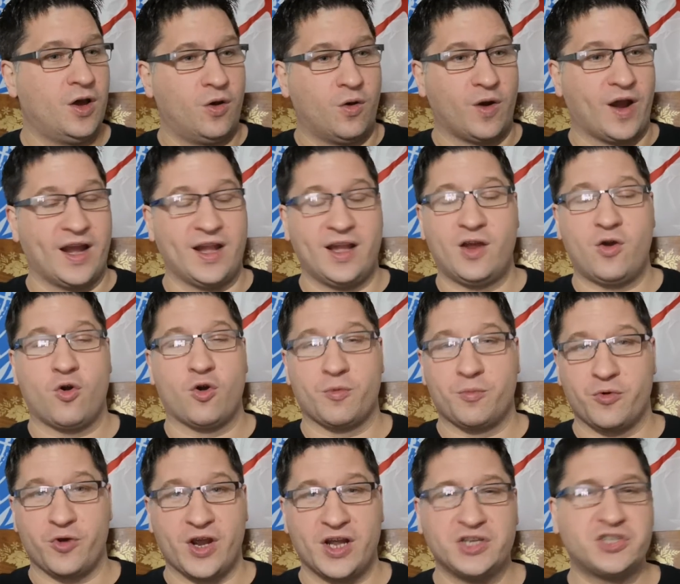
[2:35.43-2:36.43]
or any
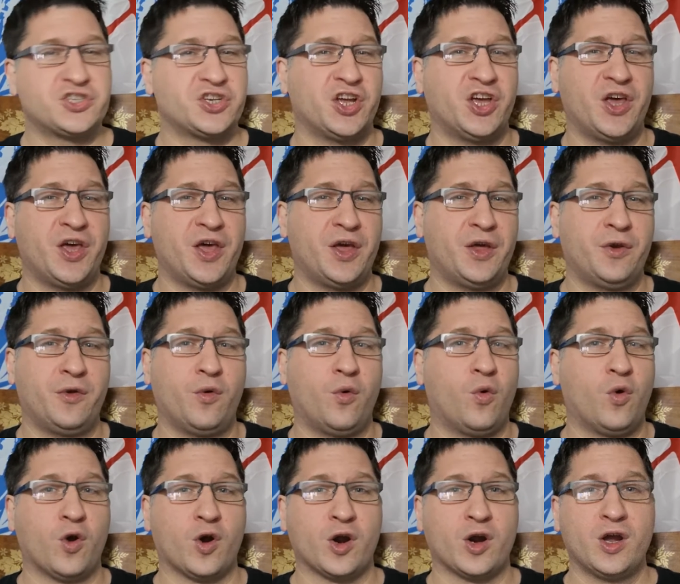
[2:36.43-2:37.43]
corporation
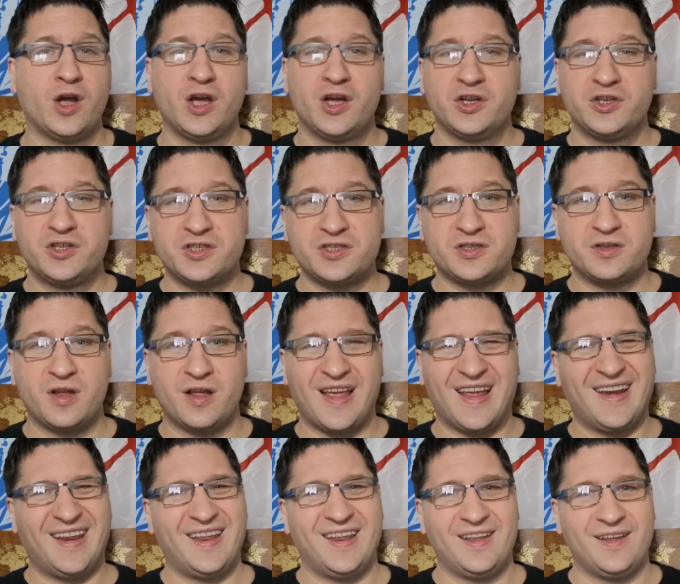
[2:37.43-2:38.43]
or just
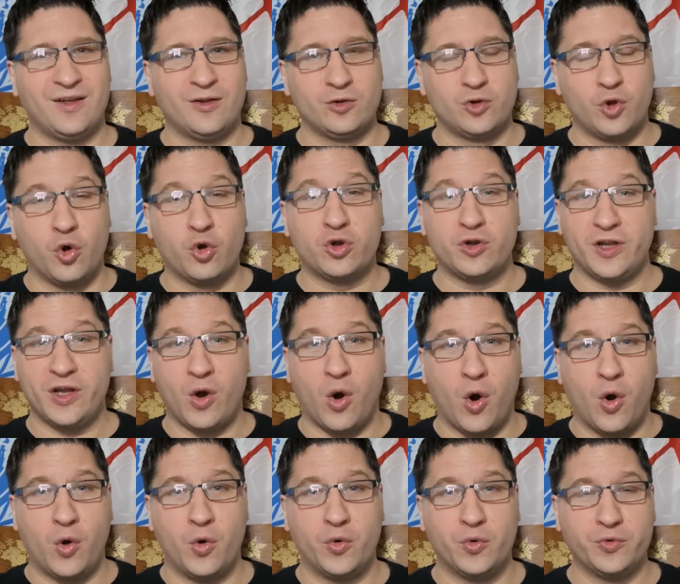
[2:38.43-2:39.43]
any locally
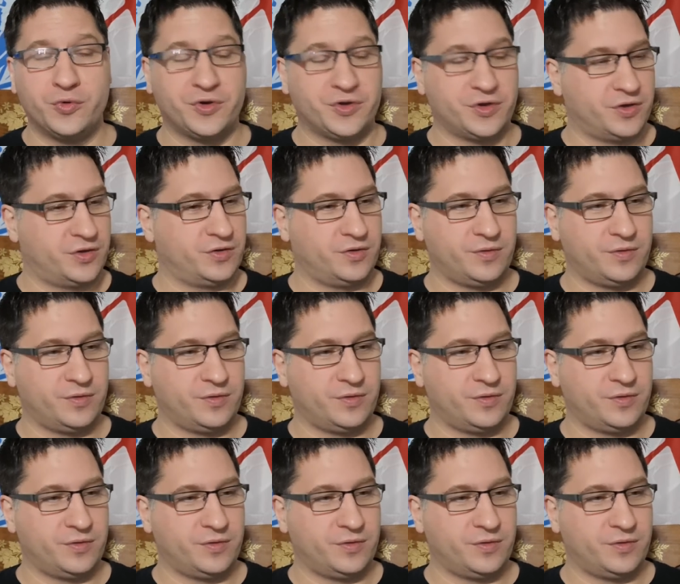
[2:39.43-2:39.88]
owned